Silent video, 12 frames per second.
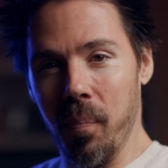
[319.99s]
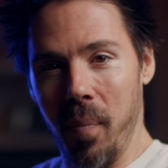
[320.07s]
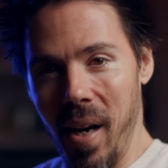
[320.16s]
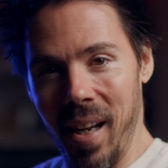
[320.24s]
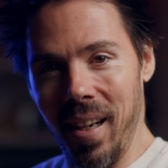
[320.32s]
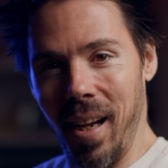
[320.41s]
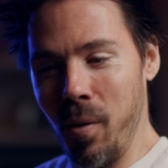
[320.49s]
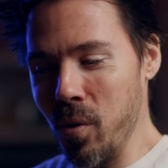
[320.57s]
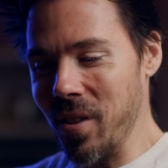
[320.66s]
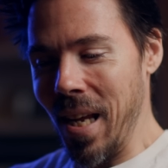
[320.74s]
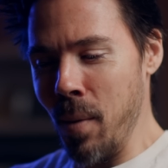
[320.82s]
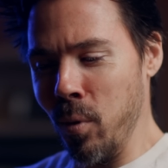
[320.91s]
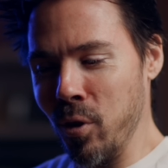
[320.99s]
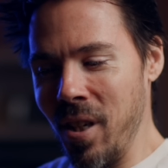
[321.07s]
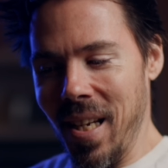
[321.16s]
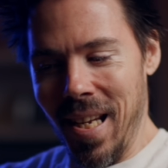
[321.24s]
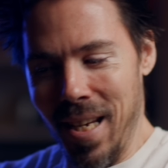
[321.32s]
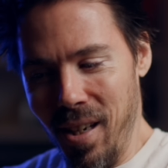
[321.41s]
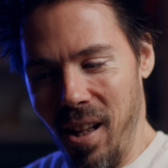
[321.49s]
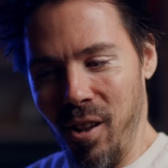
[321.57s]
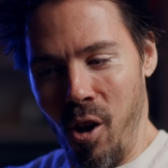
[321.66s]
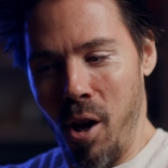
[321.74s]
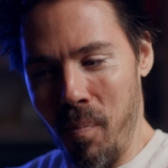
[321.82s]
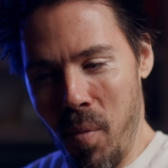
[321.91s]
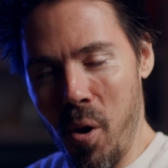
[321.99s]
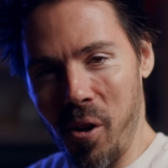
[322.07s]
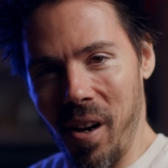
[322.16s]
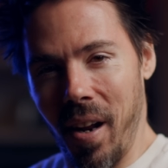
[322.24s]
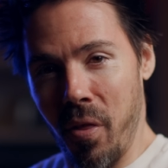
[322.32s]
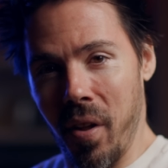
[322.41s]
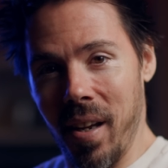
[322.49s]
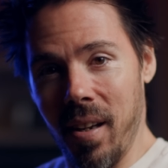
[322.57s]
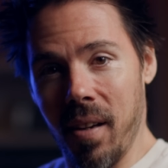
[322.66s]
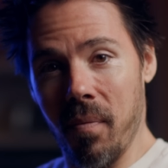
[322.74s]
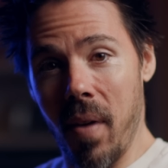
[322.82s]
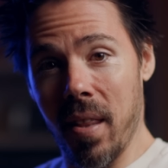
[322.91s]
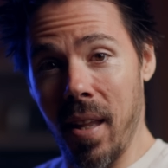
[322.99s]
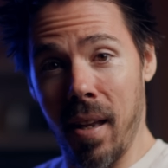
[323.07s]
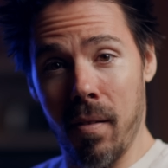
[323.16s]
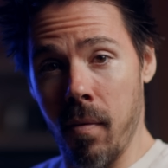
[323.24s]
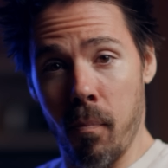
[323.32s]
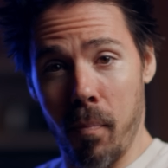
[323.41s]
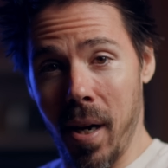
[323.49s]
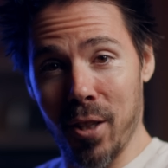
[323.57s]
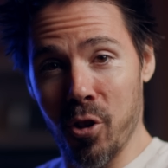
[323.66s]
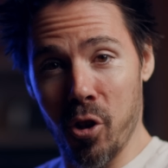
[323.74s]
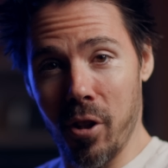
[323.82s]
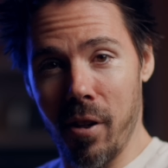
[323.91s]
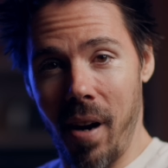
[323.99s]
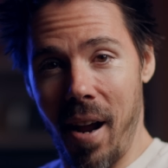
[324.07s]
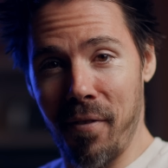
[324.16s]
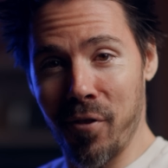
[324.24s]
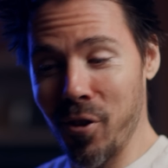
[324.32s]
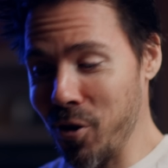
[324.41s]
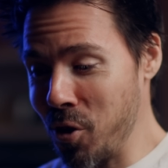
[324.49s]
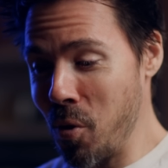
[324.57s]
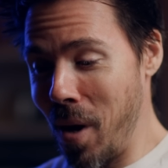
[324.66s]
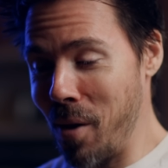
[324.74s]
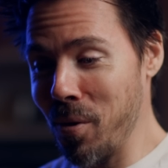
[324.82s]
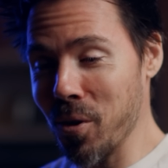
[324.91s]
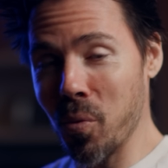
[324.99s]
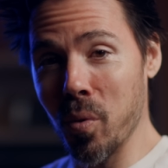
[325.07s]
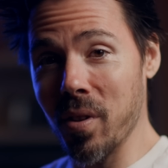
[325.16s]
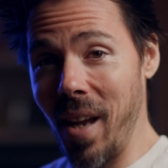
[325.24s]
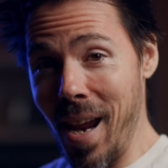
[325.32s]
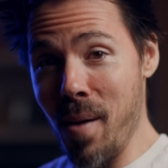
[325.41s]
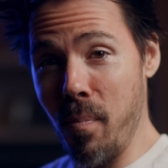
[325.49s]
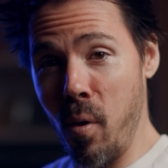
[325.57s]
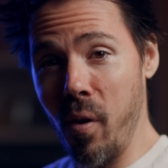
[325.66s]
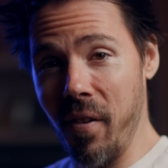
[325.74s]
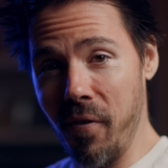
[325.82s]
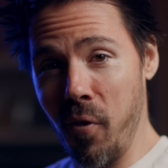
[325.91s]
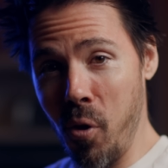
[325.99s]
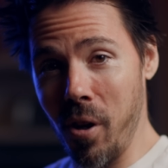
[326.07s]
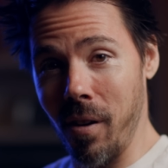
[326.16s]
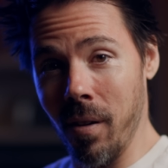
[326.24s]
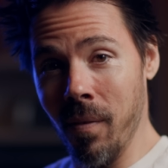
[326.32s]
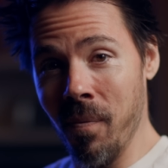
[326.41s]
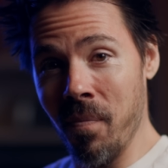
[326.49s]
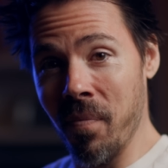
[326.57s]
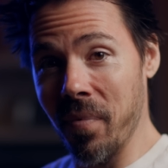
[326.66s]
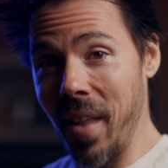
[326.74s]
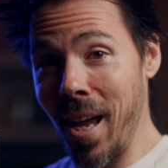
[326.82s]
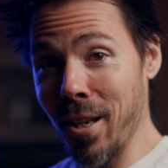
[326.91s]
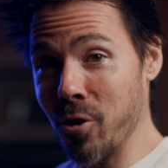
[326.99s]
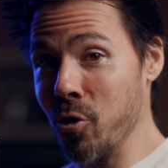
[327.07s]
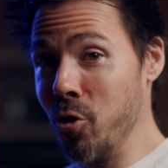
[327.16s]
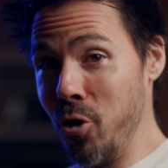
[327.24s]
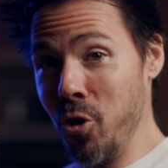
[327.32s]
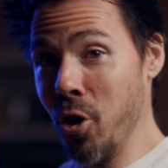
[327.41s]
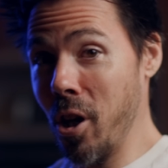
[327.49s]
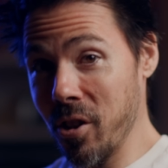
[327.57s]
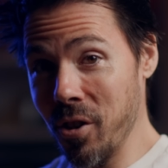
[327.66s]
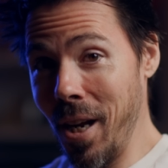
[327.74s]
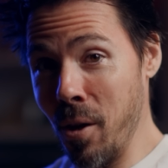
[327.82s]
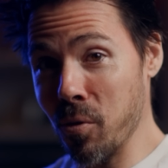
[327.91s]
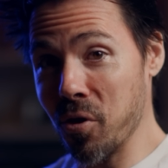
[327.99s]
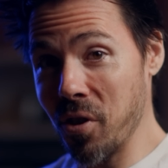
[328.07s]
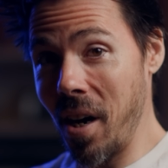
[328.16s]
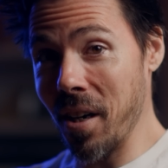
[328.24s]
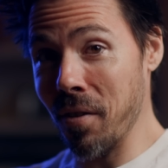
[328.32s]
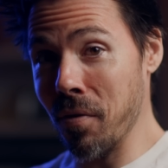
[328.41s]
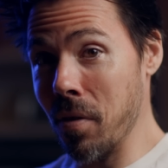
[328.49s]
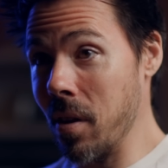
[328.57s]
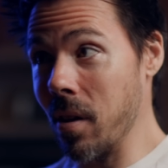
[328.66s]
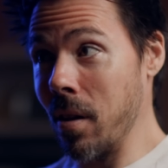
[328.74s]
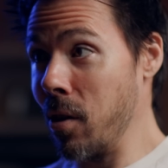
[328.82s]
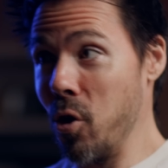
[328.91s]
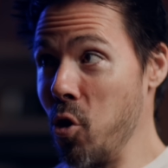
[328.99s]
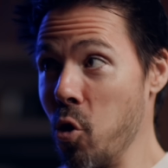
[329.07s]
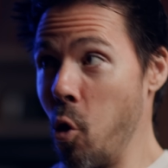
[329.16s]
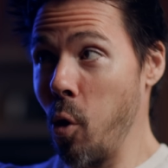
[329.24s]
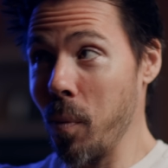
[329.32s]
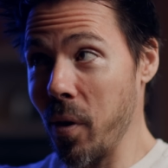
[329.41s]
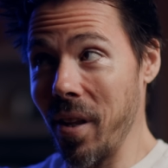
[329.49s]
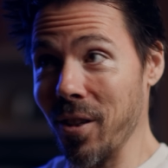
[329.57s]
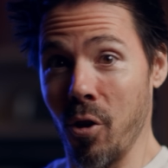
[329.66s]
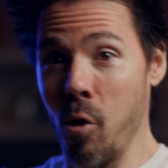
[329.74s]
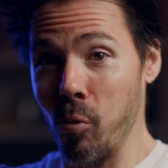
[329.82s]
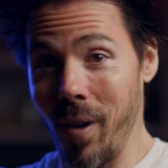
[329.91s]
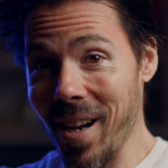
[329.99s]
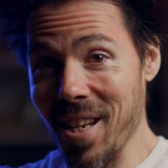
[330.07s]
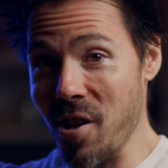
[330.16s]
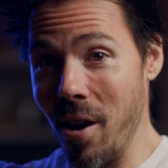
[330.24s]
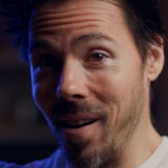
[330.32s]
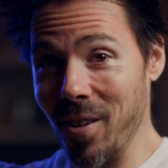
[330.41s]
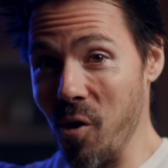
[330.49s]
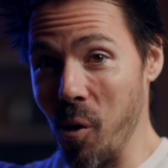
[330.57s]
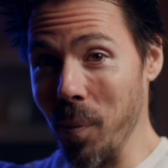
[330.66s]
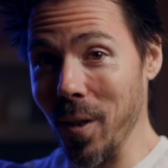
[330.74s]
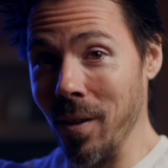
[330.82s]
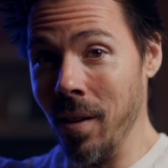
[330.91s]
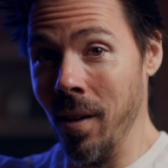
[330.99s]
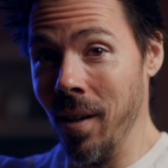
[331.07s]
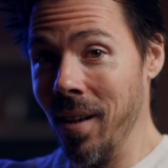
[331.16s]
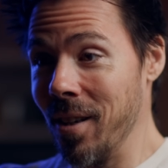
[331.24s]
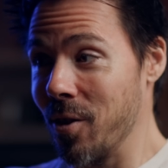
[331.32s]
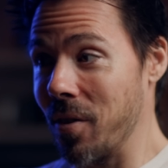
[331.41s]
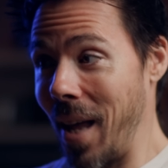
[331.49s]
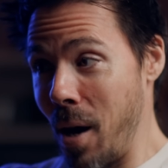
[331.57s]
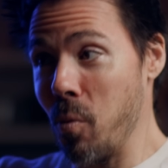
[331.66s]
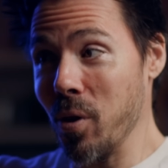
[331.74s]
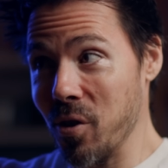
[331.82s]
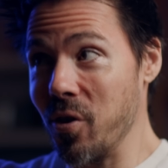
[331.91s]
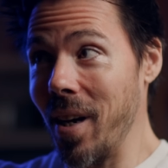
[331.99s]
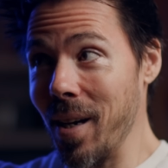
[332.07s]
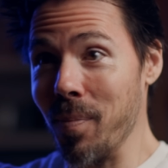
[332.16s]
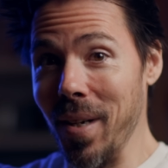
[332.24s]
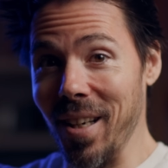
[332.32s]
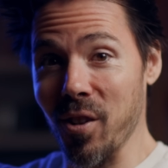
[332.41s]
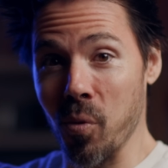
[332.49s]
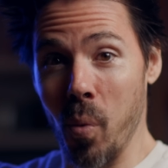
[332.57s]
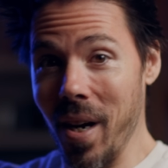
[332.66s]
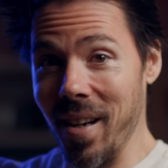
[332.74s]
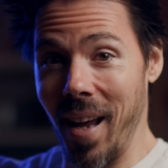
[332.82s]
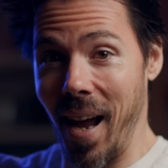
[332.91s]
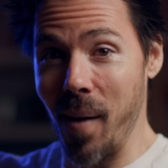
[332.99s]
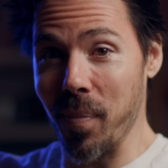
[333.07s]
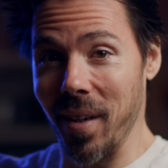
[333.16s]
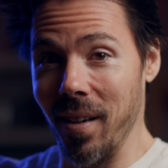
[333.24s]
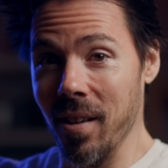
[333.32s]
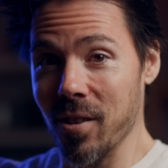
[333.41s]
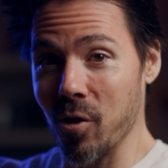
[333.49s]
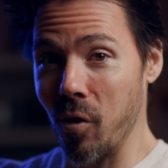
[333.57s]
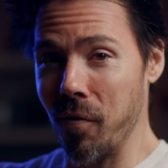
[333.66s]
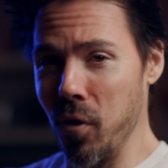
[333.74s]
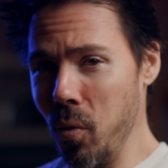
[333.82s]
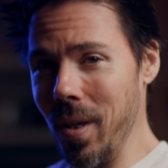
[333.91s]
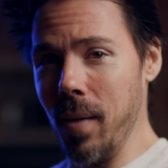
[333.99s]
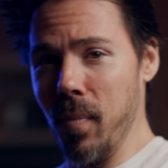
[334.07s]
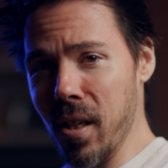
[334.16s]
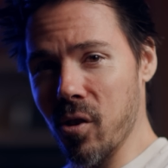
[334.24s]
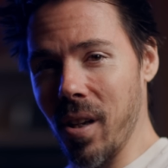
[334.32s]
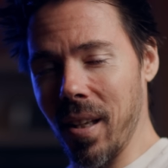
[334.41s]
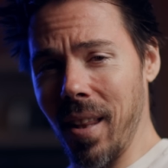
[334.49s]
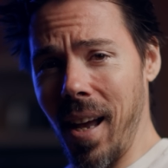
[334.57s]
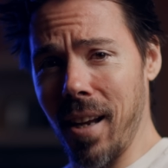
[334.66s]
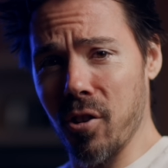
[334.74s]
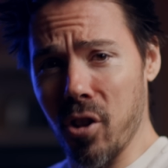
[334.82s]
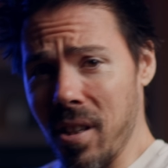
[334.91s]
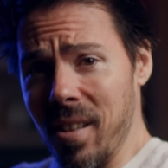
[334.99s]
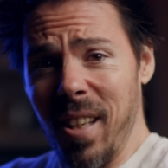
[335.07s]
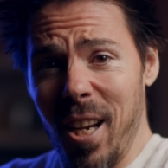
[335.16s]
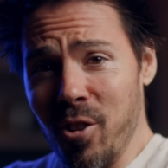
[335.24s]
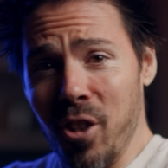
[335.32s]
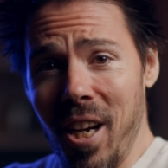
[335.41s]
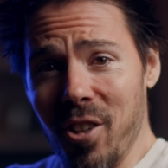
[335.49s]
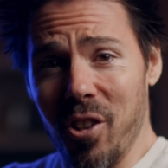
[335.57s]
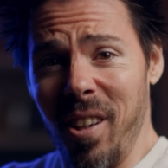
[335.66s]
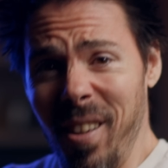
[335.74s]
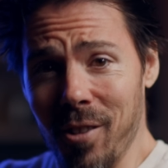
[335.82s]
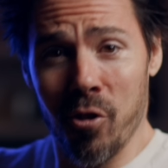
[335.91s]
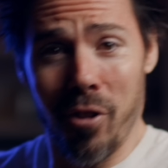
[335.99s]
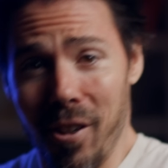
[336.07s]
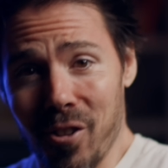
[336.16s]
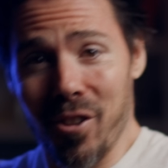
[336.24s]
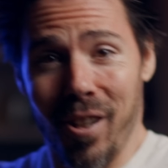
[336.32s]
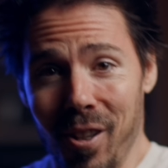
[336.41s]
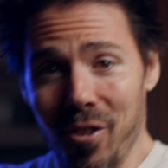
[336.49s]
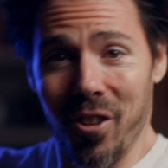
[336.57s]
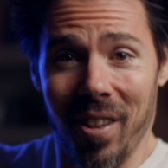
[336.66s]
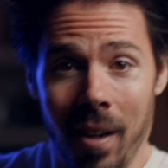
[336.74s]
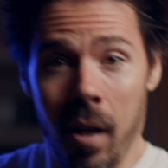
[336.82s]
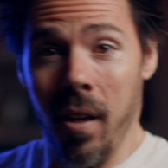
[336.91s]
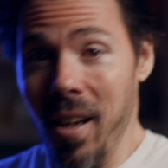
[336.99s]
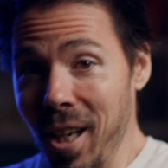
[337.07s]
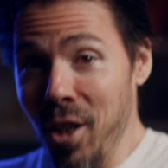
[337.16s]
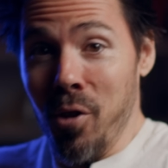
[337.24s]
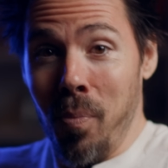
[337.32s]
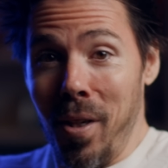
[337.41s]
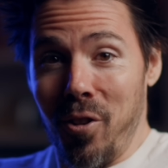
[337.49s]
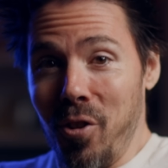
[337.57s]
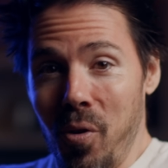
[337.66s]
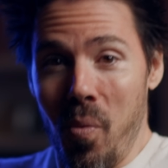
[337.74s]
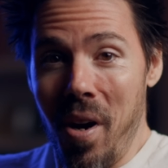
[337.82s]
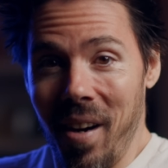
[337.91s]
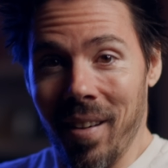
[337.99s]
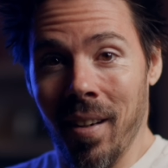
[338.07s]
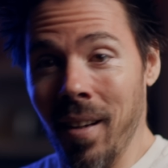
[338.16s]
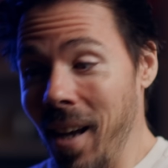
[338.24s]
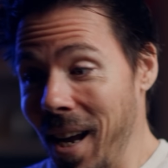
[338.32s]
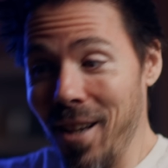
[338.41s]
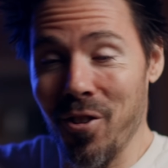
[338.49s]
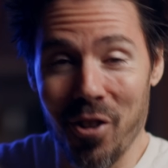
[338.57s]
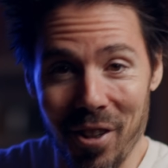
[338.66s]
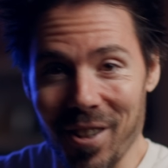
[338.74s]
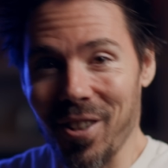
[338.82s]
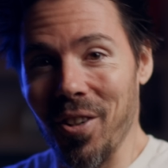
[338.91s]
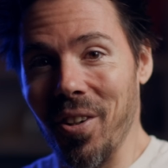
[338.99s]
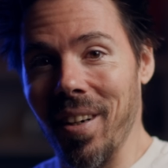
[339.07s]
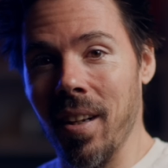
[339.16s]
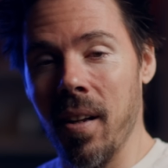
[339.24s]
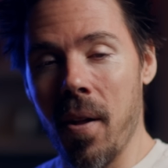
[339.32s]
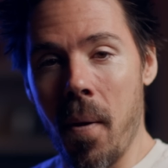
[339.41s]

but I was able to eat a lot more, I think. And then my sugar after two hours was eight point four. That's just outside of the normal that's already not normal. That was diabetes waiting to happen. So if you eat meals like that, just satiation, a starch solution, eat as much as you want, add sugar to it.